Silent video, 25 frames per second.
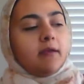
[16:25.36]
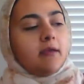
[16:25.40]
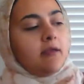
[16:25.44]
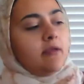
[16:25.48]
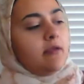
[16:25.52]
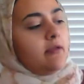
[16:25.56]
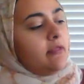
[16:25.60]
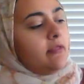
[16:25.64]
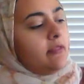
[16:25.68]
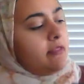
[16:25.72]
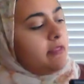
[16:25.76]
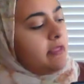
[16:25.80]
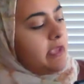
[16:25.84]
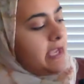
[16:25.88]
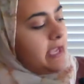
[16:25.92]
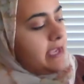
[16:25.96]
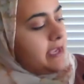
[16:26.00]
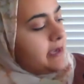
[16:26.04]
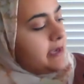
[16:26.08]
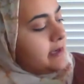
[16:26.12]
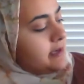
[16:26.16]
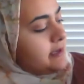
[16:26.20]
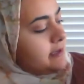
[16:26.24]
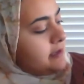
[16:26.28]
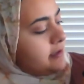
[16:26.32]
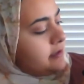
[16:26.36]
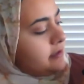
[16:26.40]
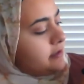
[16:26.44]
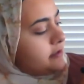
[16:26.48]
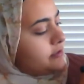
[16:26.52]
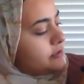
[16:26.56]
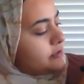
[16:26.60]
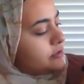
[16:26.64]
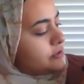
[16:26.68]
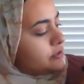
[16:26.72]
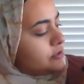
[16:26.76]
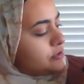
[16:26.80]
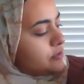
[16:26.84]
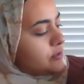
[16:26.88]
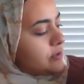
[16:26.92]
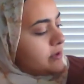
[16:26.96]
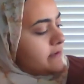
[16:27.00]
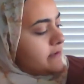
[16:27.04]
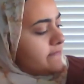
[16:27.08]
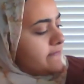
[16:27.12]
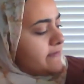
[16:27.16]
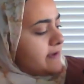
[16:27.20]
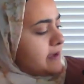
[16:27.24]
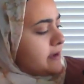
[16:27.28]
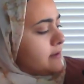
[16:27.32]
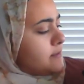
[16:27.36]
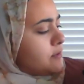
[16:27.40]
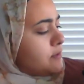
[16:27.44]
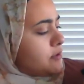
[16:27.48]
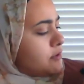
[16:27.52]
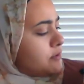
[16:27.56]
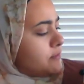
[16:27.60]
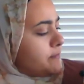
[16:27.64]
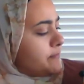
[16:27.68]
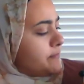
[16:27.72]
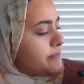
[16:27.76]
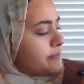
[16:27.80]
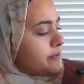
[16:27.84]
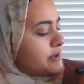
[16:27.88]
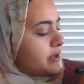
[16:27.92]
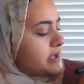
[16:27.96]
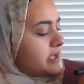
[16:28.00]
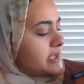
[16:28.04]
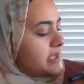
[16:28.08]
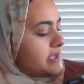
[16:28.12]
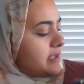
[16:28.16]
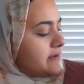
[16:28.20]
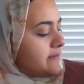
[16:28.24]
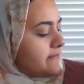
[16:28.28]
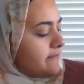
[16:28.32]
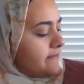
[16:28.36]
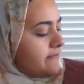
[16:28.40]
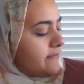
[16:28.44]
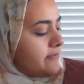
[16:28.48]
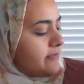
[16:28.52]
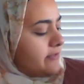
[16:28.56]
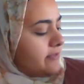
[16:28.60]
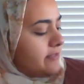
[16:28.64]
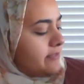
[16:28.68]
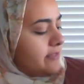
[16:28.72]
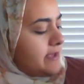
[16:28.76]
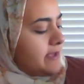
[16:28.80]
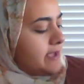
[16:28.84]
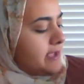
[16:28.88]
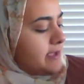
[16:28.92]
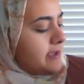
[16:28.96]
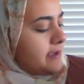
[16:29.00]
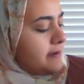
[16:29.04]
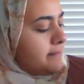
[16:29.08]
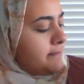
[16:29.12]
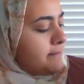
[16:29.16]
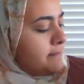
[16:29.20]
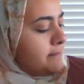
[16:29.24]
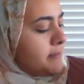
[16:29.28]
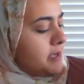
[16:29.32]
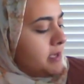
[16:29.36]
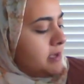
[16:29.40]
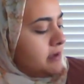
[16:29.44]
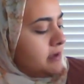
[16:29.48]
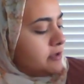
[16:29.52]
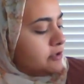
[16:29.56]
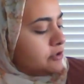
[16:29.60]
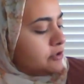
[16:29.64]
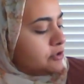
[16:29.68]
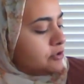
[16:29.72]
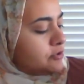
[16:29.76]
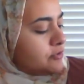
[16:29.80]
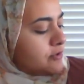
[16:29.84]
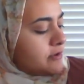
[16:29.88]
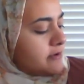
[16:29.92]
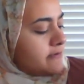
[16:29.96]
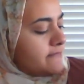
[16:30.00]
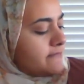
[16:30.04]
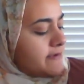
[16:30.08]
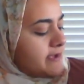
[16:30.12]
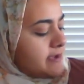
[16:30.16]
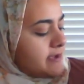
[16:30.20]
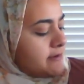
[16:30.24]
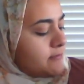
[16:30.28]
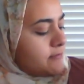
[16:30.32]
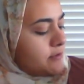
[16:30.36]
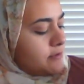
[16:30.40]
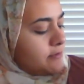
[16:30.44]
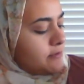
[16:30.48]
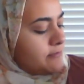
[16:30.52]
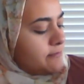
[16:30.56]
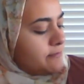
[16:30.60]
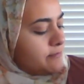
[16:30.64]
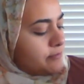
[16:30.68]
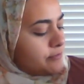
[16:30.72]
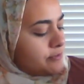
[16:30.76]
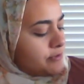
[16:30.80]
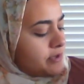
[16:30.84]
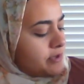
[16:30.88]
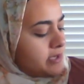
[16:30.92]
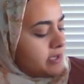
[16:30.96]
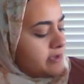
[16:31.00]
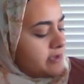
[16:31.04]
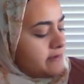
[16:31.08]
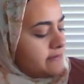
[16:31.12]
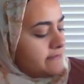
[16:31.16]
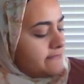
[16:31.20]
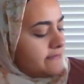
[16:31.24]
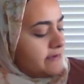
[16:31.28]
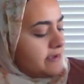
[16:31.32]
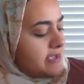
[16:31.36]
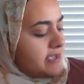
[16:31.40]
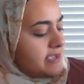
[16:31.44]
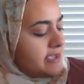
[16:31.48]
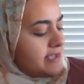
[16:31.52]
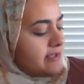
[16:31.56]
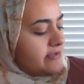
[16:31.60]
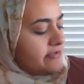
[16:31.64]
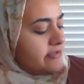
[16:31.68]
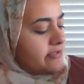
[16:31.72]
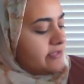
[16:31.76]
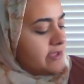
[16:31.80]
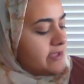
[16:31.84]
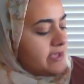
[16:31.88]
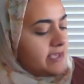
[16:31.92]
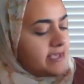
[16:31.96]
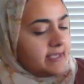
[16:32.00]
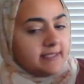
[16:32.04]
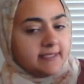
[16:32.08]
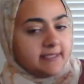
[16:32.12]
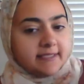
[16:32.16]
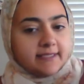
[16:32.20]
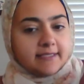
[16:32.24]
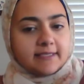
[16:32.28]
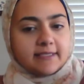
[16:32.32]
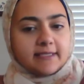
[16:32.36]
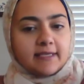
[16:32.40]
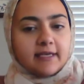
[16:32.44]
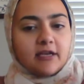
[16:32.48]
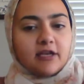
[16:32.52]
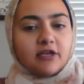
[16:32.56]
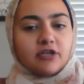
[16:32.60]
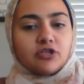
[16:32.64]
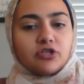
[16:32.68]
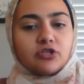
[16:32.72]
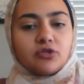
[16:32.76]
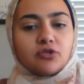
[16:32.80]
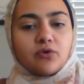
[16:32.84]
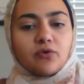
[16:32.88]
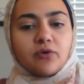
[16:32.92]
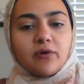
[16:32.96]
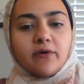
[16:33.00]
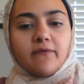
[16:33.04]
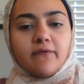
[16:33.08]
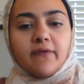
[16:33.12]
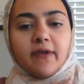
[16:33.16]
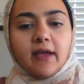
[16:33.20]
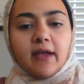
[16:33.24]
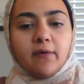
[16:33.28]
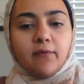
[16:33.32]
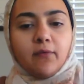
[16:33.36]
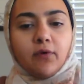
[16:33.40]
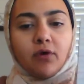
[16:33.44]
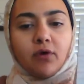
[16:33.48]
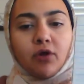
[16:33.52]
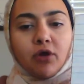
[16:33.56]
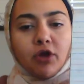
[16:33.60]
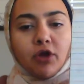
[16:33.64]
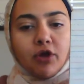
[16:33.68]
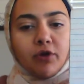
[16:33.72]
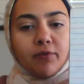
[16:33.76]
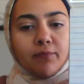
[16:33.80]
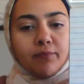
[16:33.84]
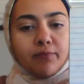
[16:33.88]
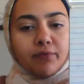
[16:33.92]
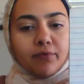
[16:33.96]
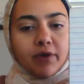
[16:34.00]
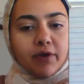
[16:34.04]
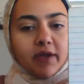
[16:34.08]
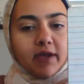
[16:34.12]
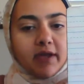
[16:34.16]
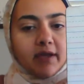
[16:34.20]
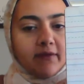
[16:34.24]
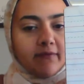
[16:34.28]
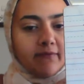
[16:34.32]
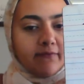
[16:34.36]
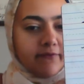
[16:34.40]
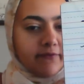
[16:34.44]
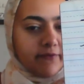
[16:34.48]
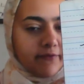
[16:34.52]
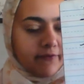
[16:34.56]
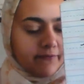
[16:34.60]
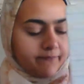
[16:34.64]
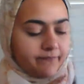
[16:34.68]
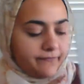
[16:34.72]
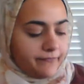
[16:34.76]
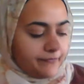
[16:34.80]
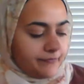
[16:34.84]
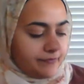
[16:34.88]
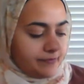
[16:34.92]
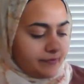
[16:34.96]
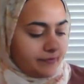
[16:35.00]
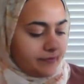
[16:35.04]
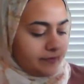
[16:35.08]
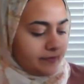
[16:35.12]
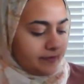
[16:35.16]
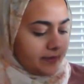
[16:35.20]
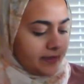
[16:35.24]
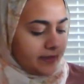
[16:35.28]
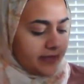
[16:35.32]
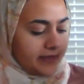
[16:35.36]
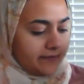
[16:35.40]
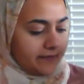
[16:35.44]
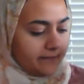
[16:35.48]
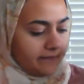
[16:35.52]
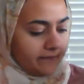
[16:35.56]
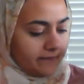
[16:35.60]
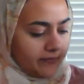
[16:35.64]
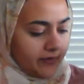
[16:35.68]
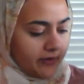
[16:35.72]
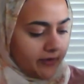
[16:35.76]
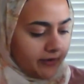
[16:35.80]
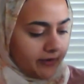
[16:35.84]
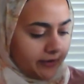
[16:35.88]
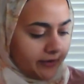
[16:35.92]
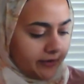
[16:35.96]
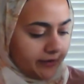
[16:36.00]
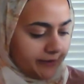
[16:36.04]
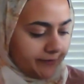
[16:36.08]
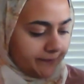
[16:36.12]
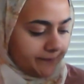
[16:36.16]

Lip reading: Than, short vowel, breve. Them, short vowel, breve. This, short vowel, breve. Okay, very good.